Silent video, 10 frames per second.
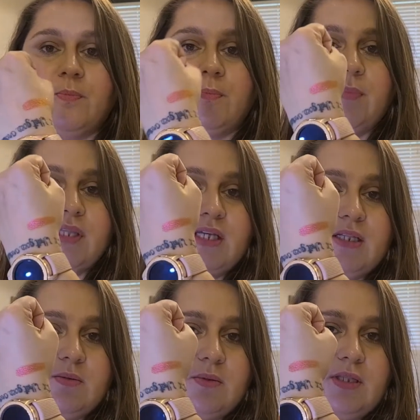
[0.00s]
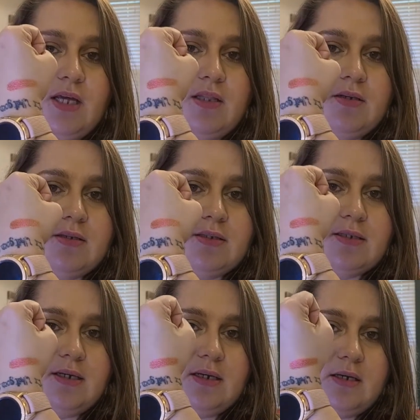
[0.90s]
But that's what that looks
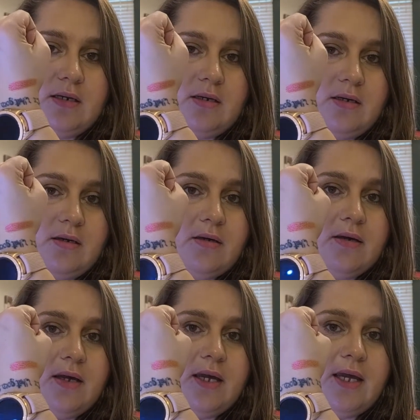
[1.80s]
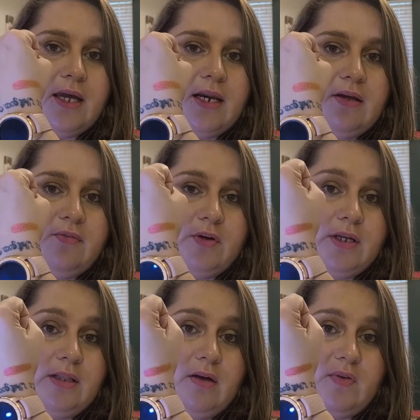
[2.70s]
like. And I
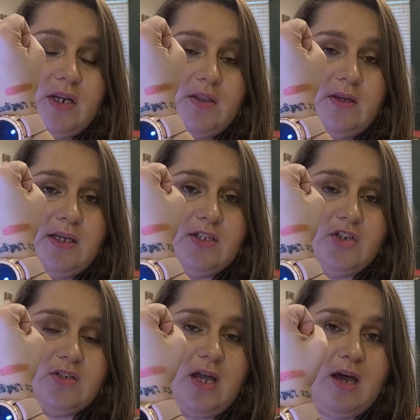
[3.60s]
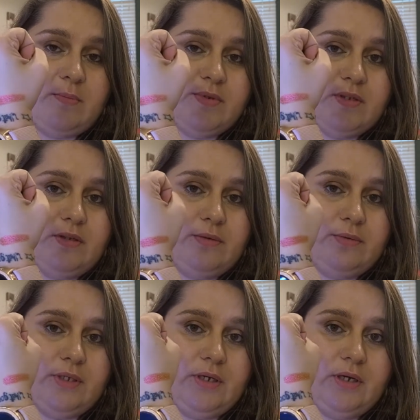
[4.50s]
freaking love it. I think it's just
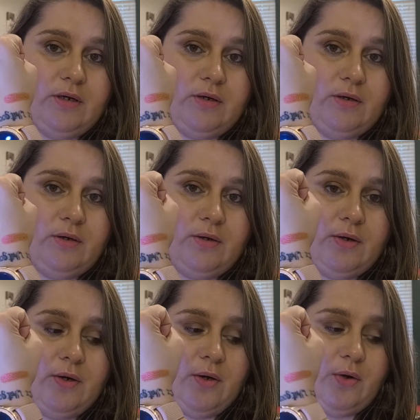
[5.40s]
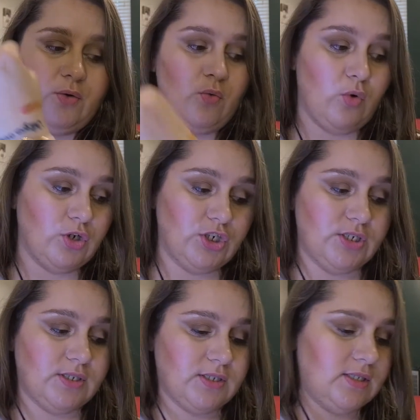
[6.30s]
absolutely
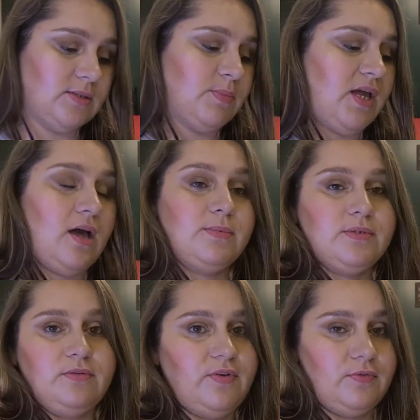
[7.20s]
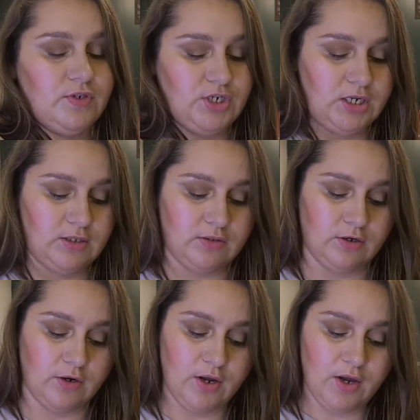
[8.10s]
gorgeous. It's my absolute favorite shade in there.